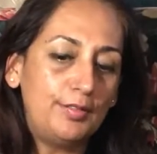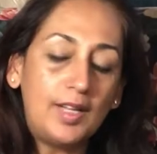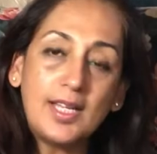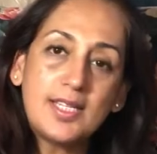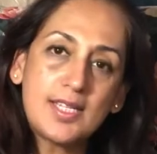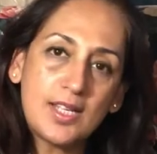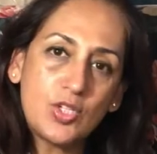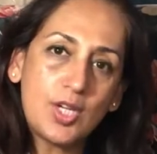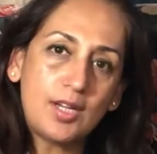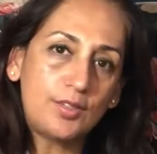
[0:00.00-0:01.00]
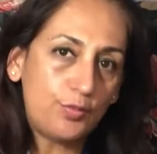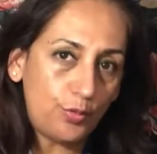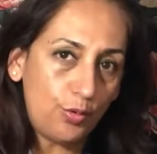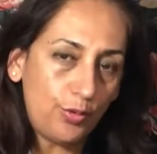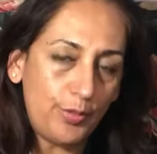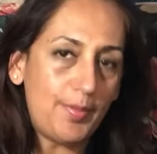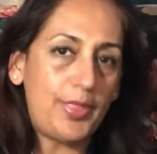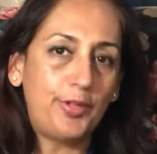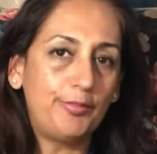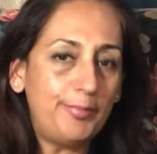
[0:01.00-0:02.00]
Flying Star chart for the
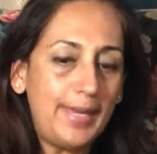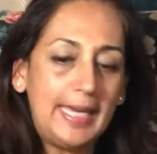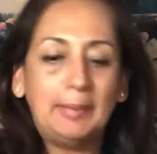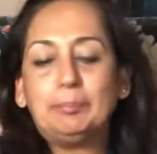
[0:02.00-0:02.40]
month of May.